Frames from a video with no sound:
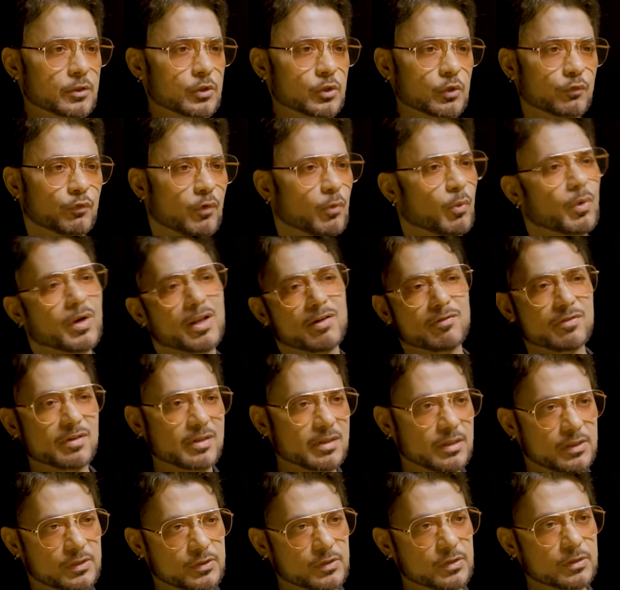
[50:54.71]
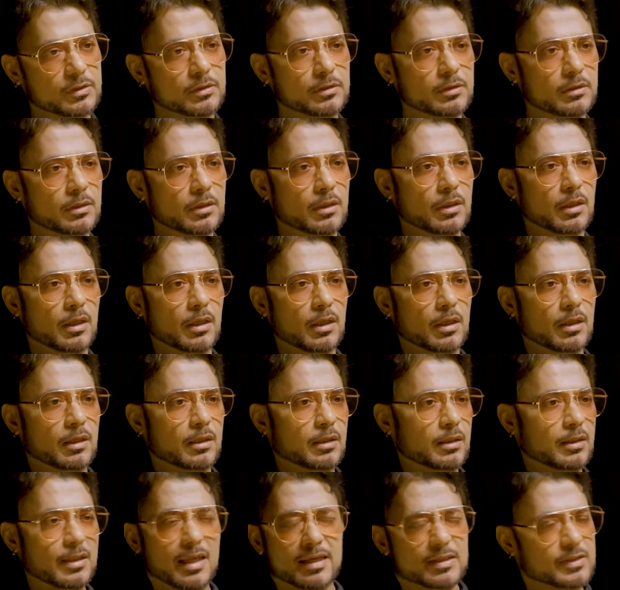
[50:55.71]
So for whatever reason,
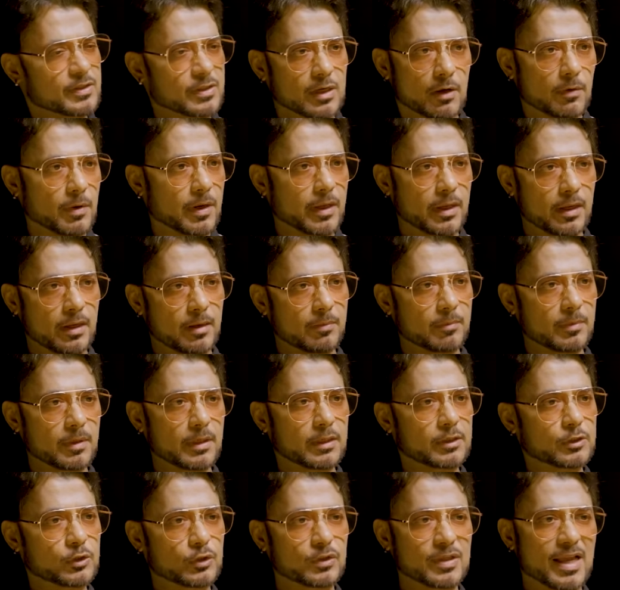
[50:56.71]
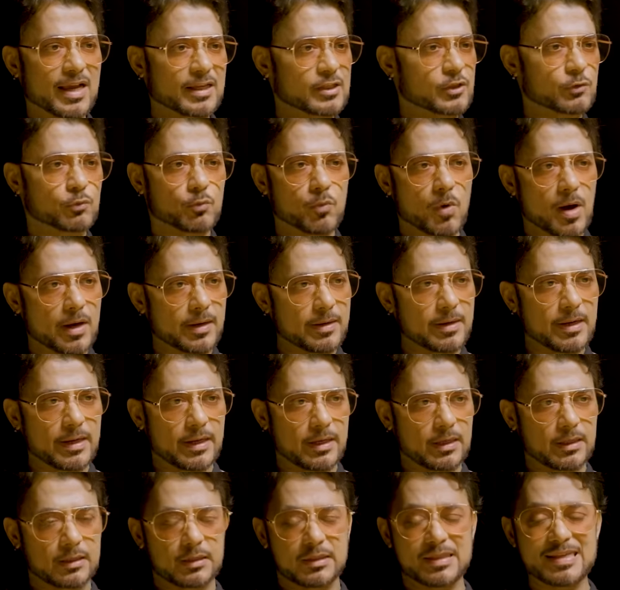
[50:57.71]
that's how I am, right? So that's one.
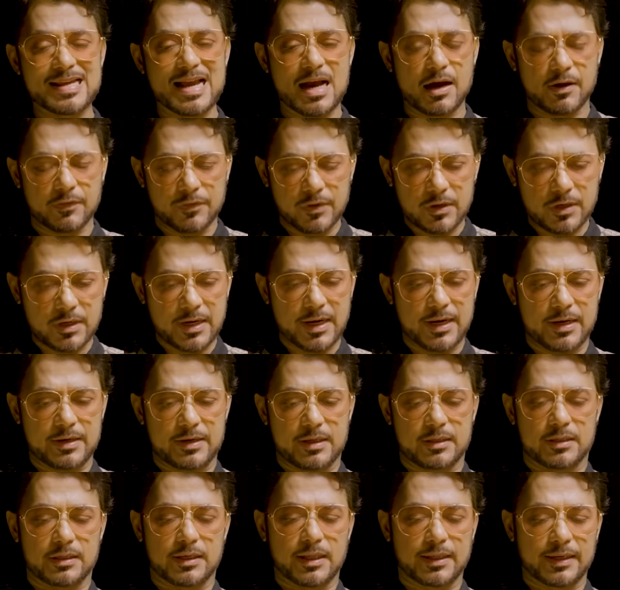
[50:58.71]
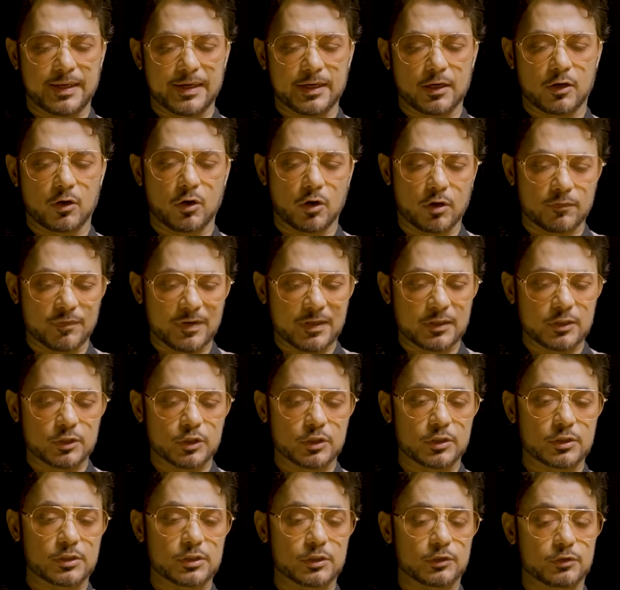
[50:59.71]
The other area that I get a lot of
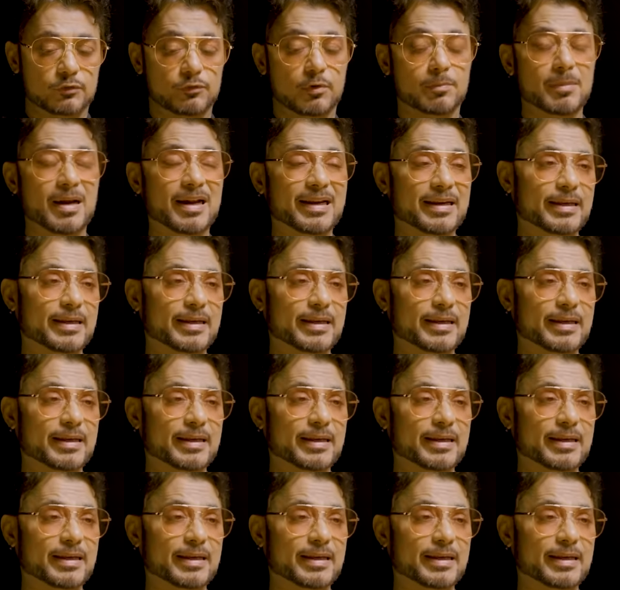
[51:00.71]
energy is from